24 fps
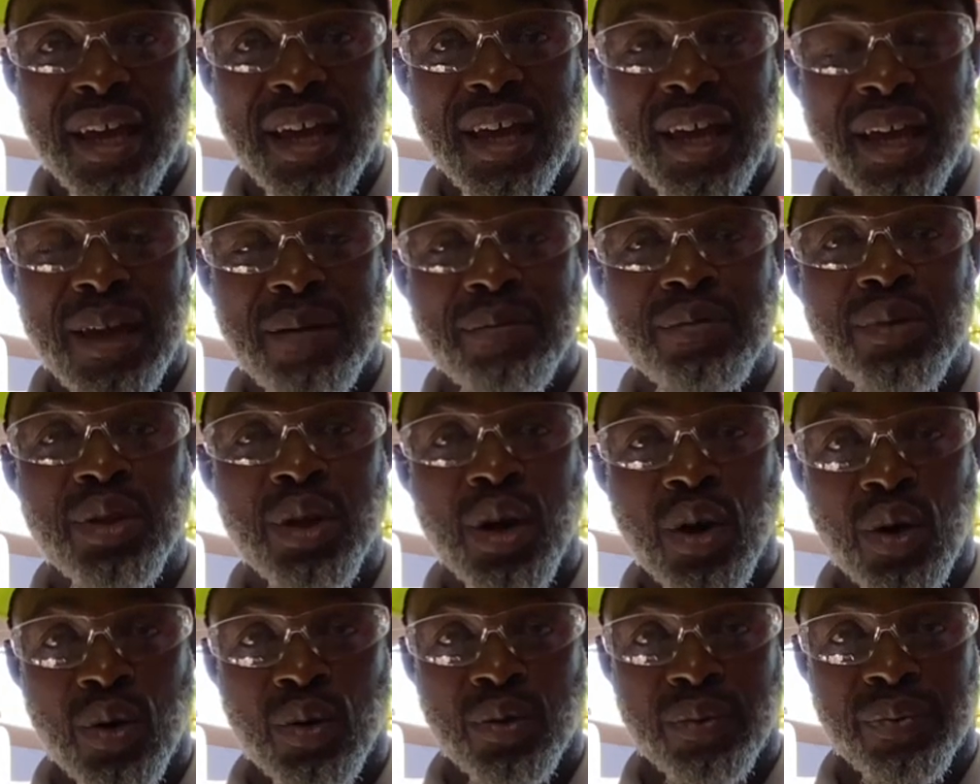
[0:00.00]
him
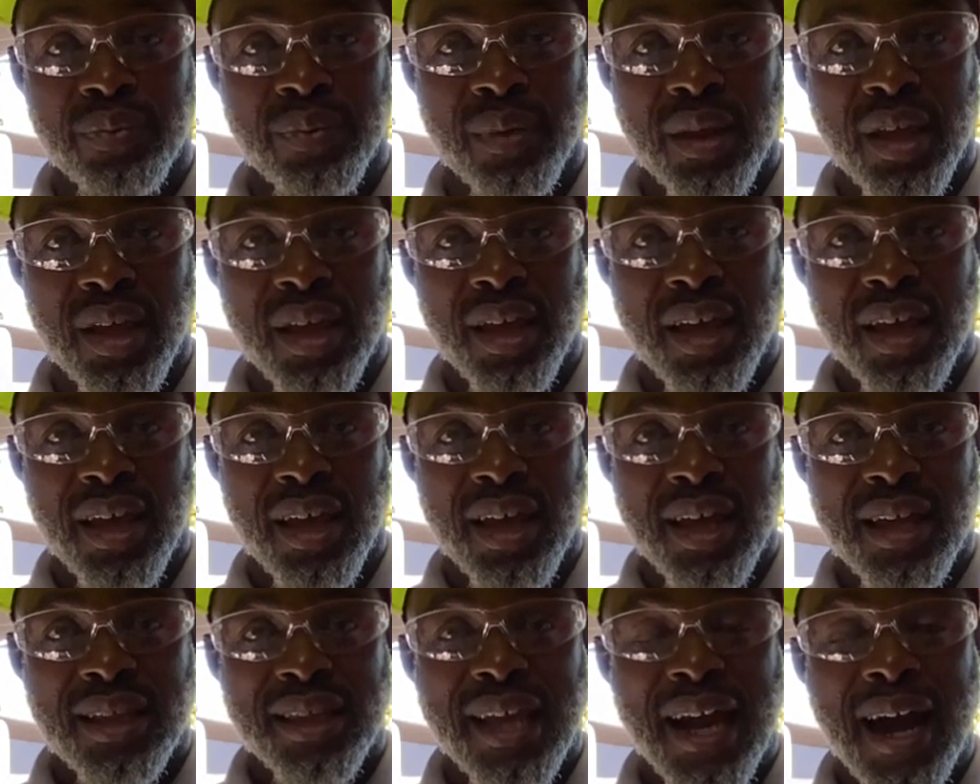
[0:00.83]
known.
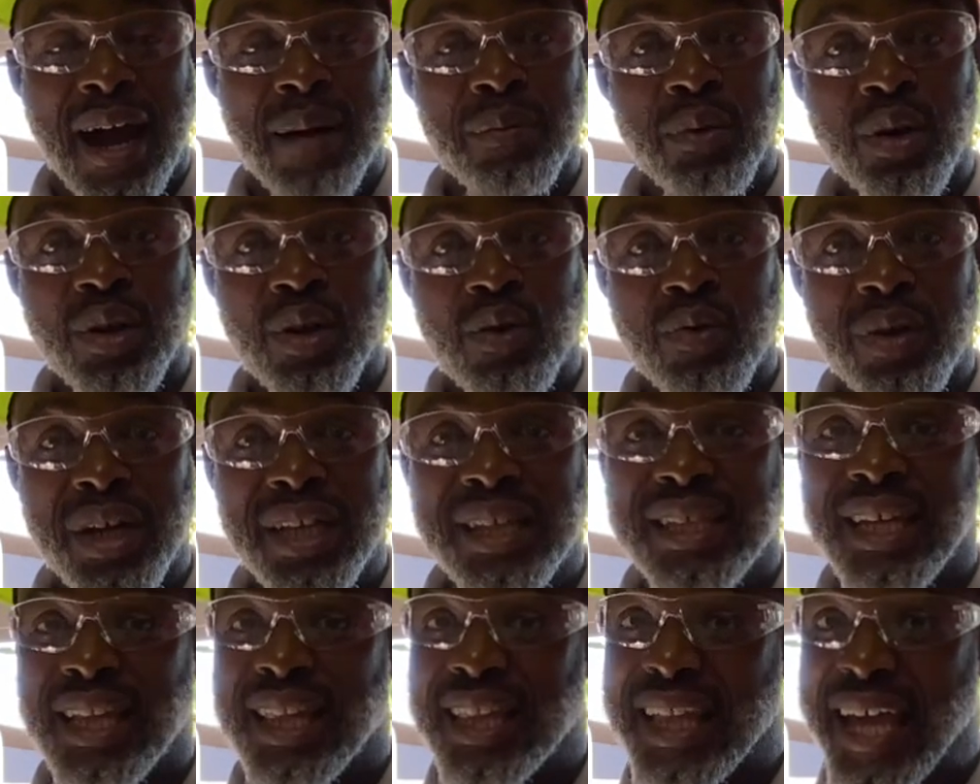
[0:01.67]
Now, I'm going to
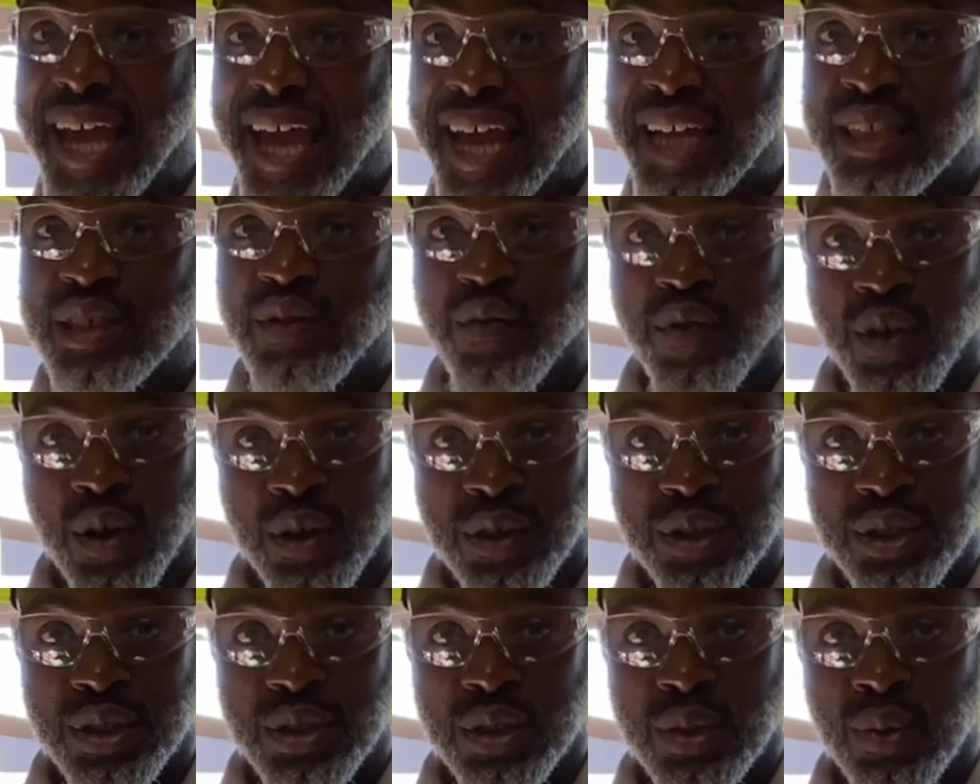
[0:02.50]
read the last
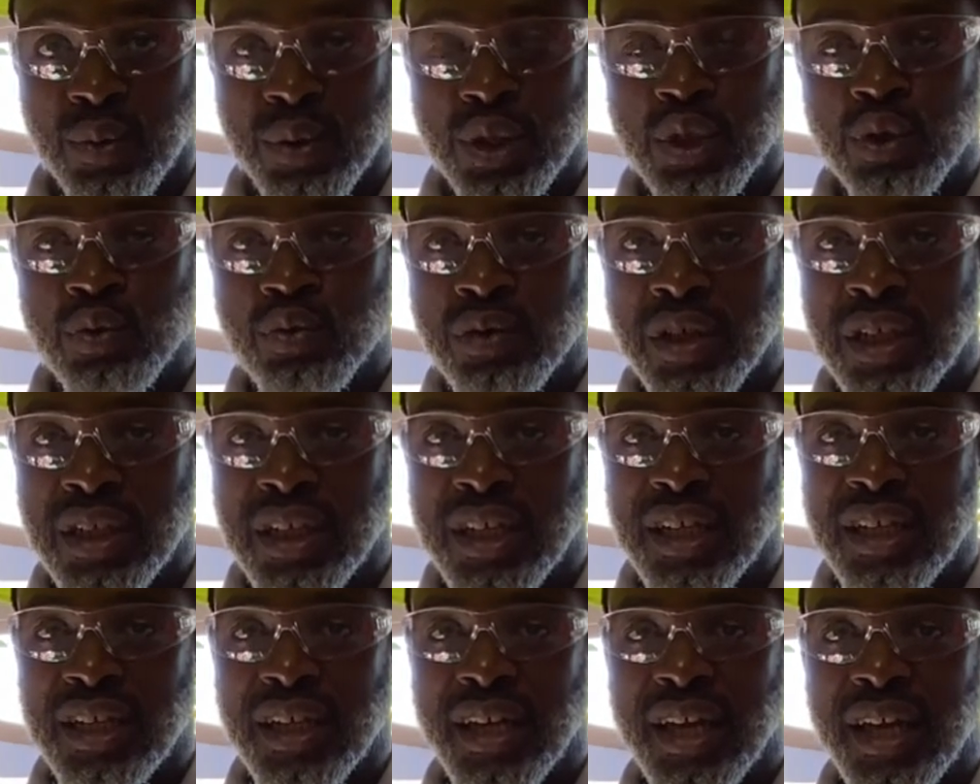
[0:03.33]
verse, which
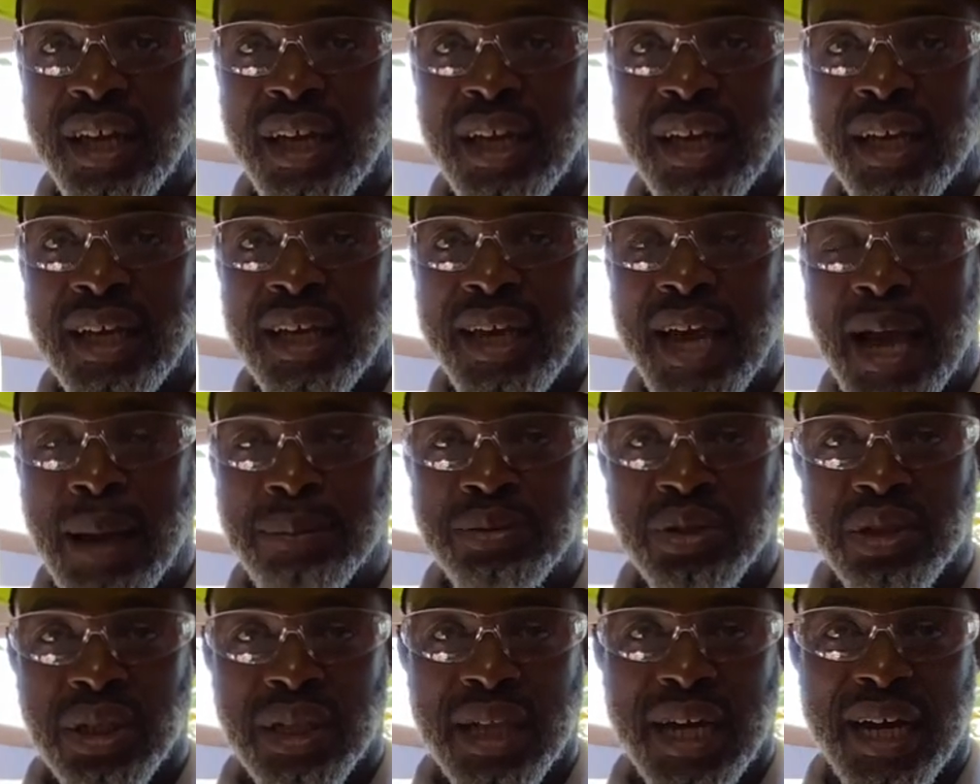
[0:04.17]
really
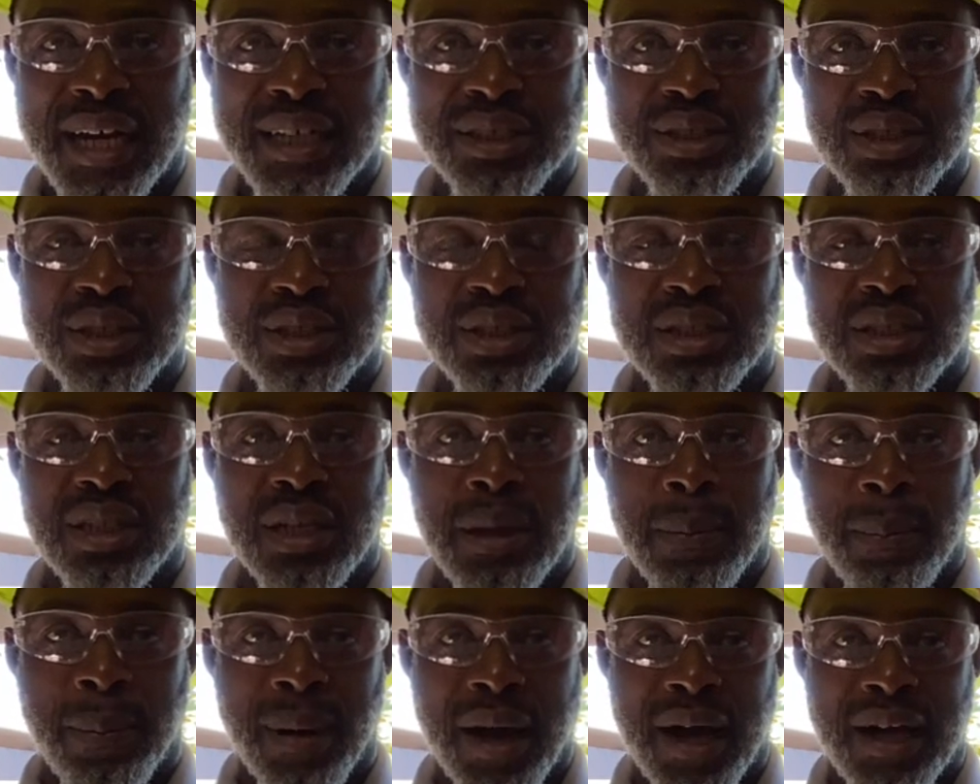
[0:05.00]
capsulizes the
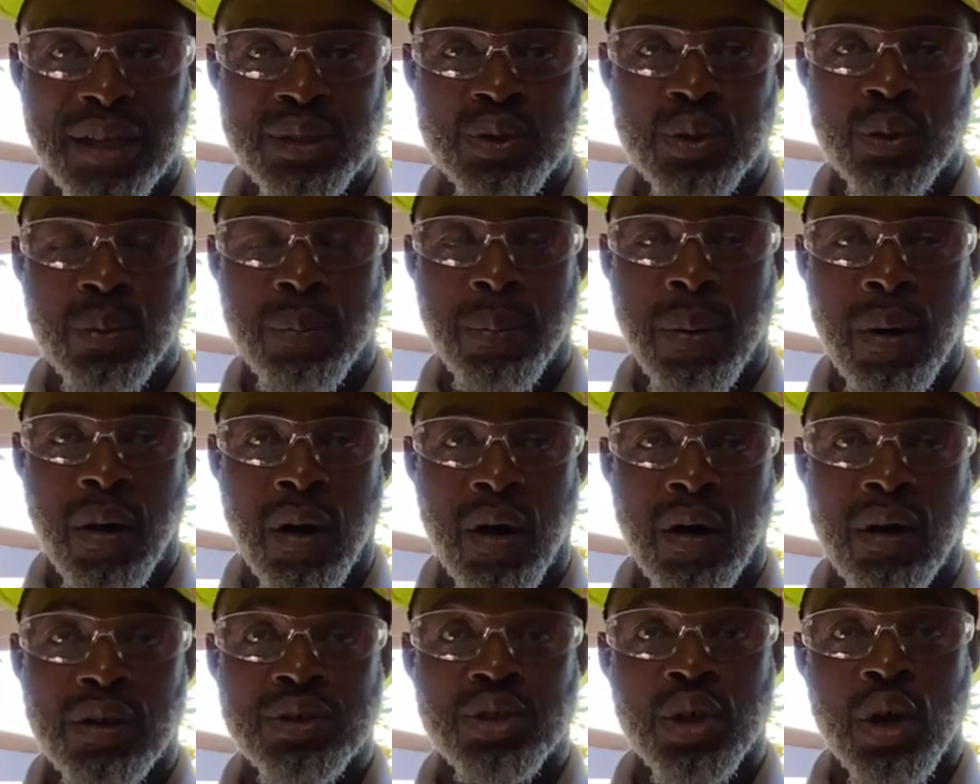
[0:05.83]
Apostle
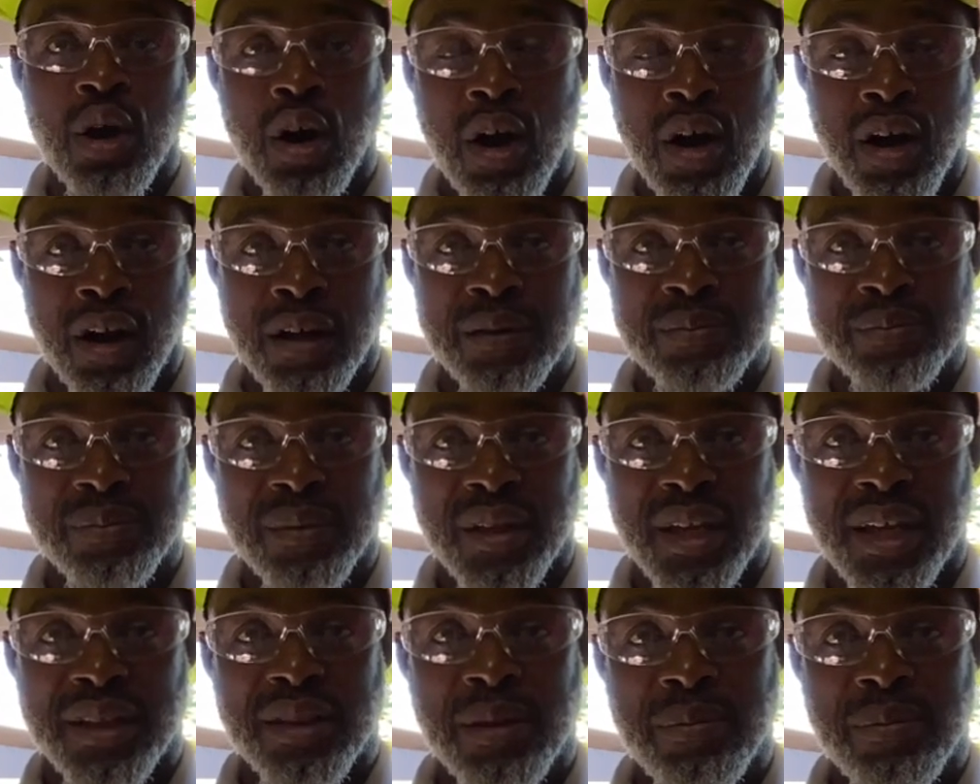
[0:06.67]
Paul's heart in the